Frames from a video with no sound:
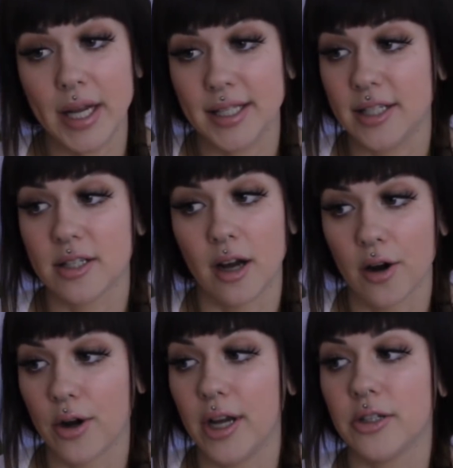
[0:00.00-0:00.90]
crazy
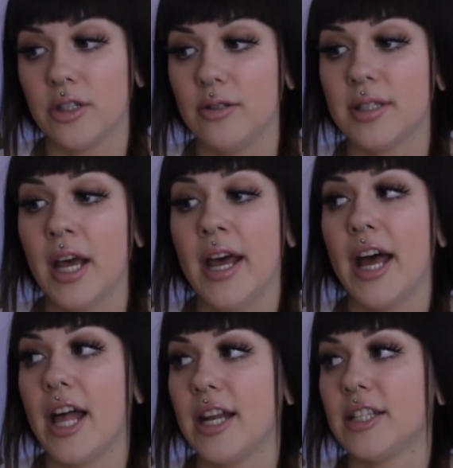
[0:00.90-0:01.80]
stalker issues,
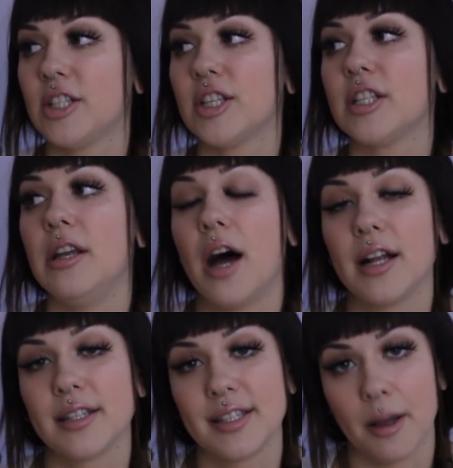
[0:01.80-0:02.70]
and it's just
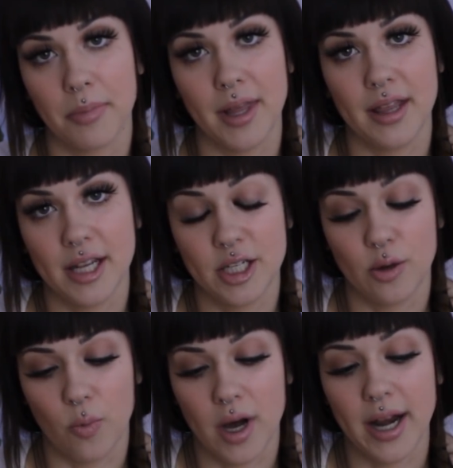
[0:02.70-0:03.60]
not something that
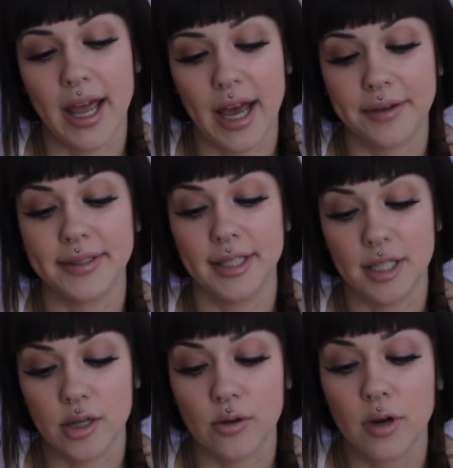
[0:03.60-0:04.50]
you want to have to
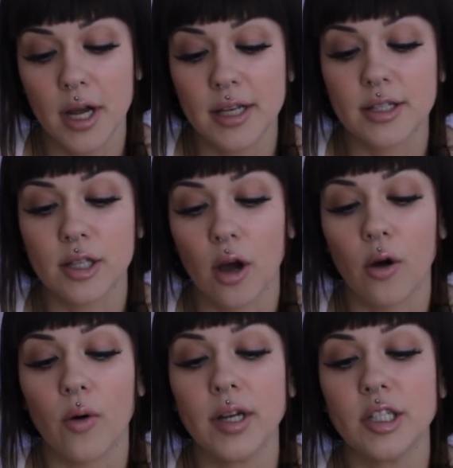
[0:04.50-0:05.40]
do.
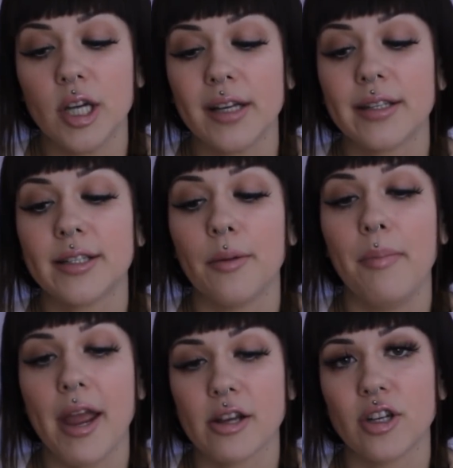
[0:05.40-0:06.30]
So just
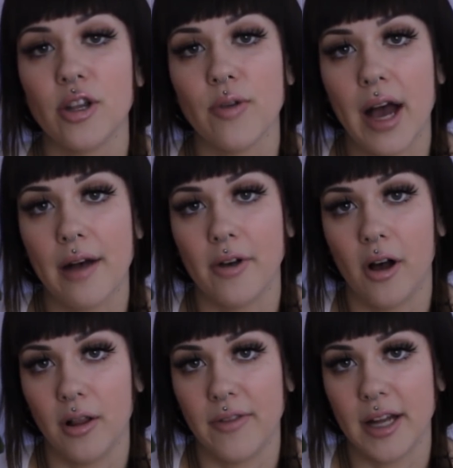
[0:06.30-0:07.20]
make sure you have
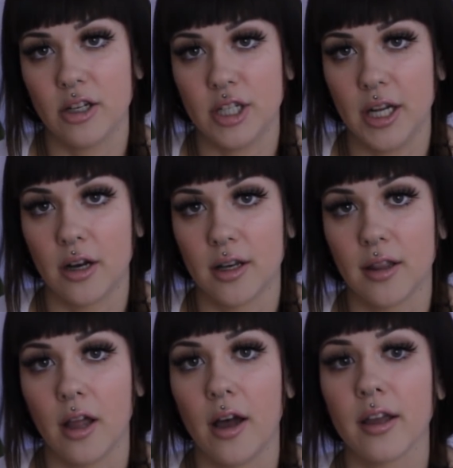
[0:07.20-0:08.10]
all of that shit on
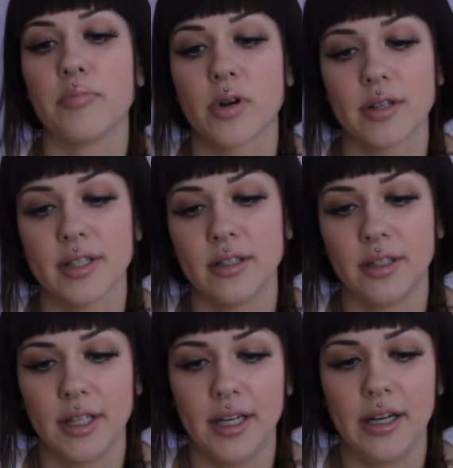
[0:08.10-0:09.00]
lock.
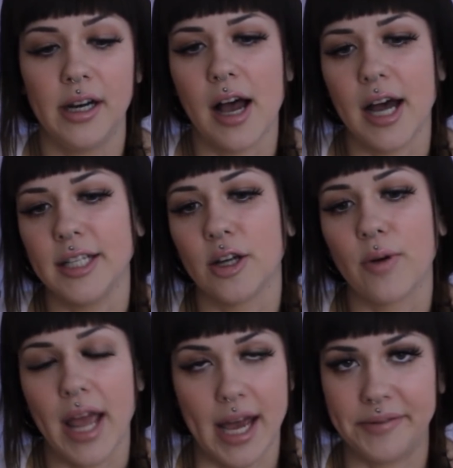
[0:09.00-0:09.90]
Personally, I
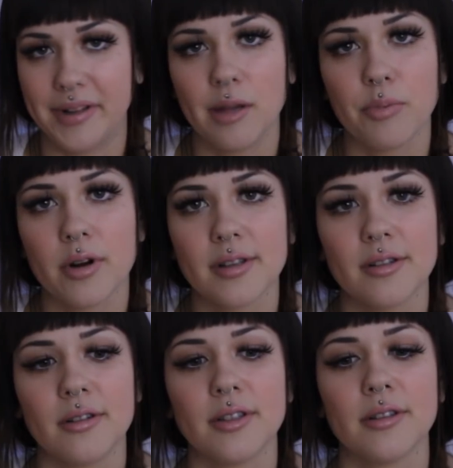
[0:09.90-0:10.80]
don't have any
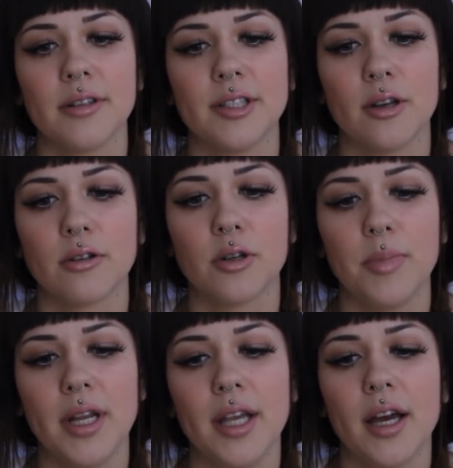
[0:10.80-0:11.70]
personal social
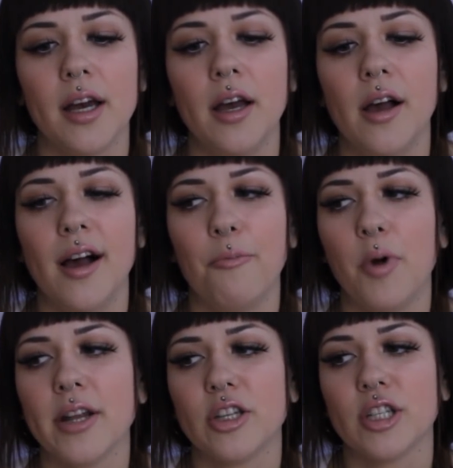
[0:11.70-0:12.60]
media,
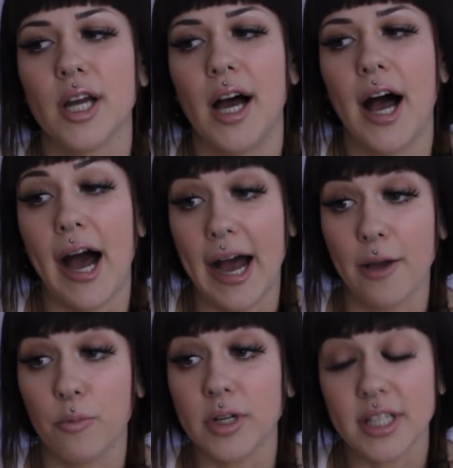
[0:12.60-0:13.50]
which
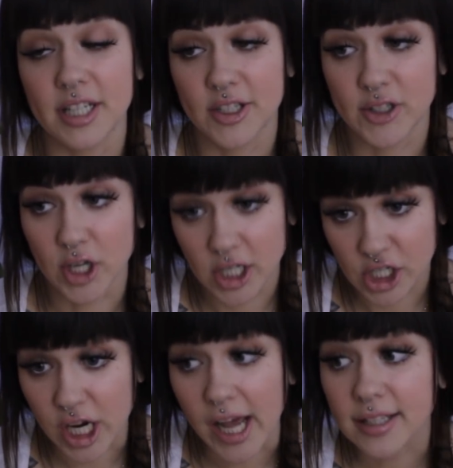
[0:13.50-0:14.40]
I would
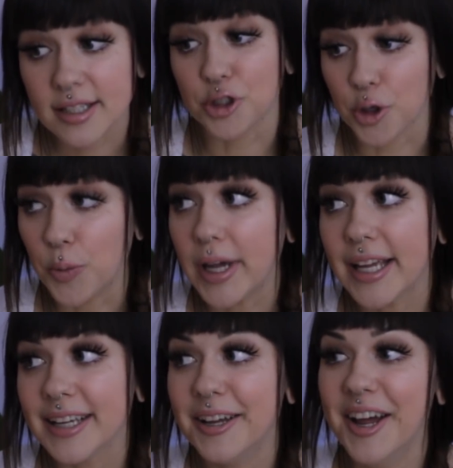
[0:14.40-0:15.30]
suggest
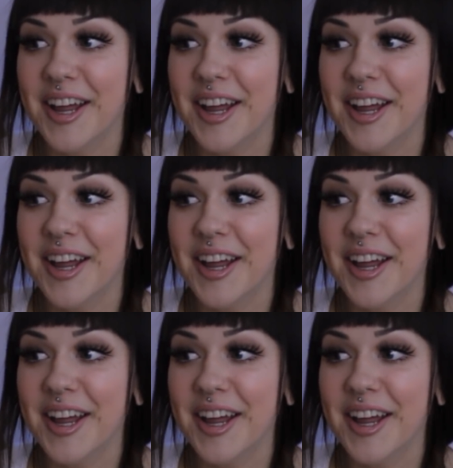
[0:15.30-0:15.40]
doing.